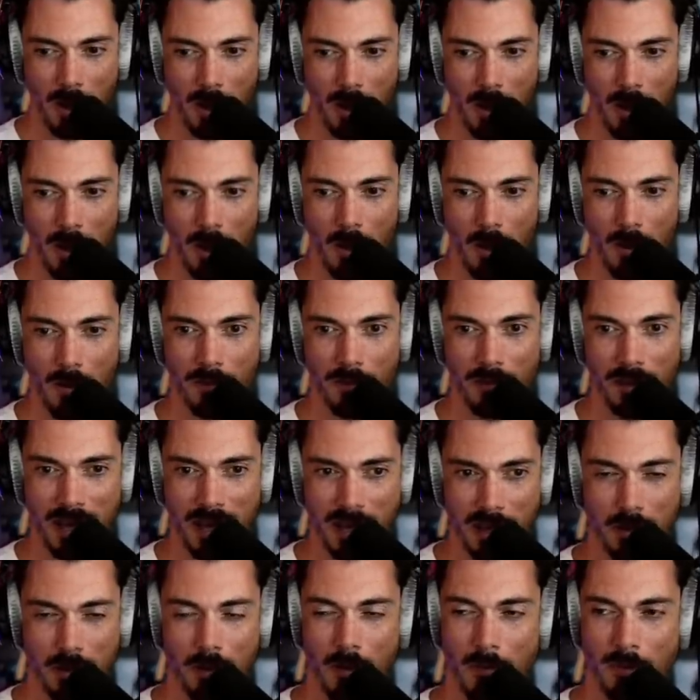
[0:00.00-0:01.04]
of
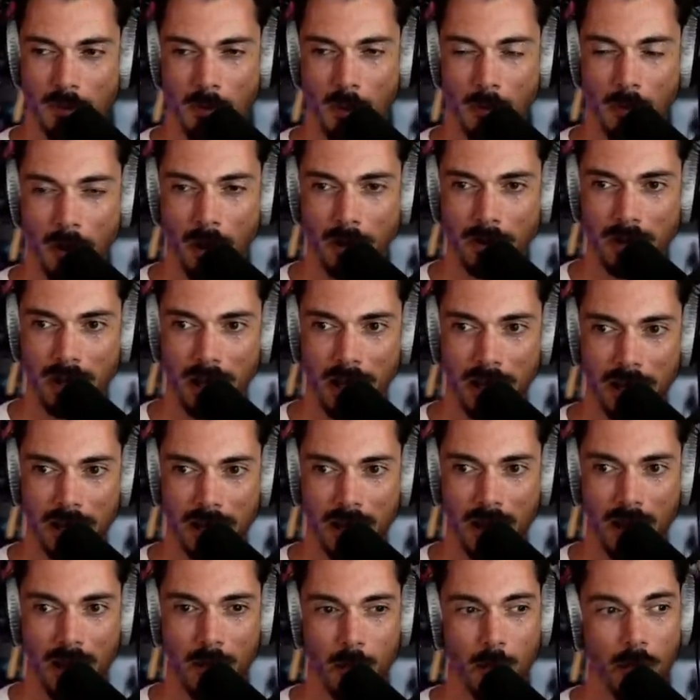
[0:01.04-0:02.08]
interoperable blockchains,
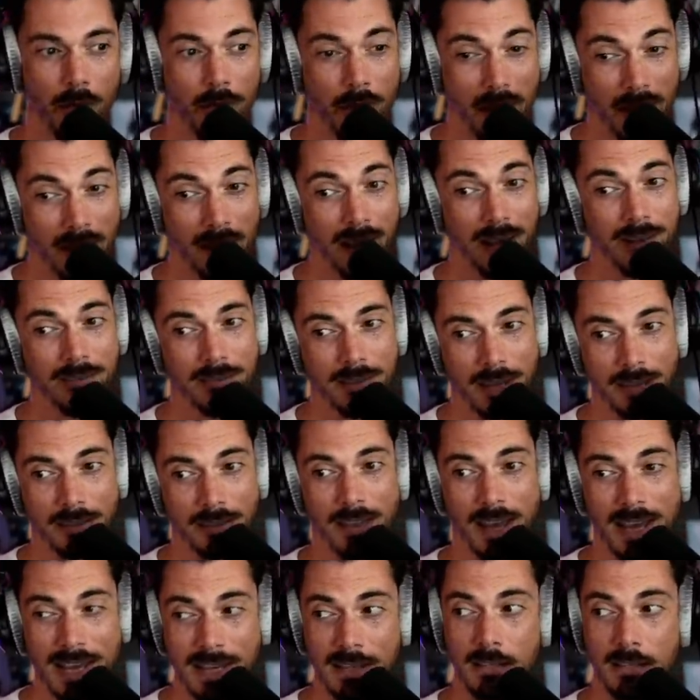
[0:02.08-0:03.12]
well, then I think
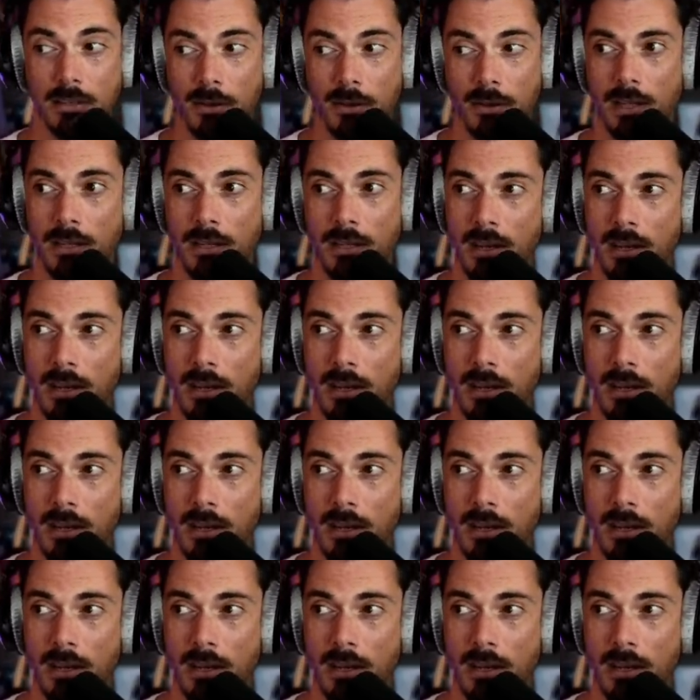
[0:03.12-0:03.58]
they can do it.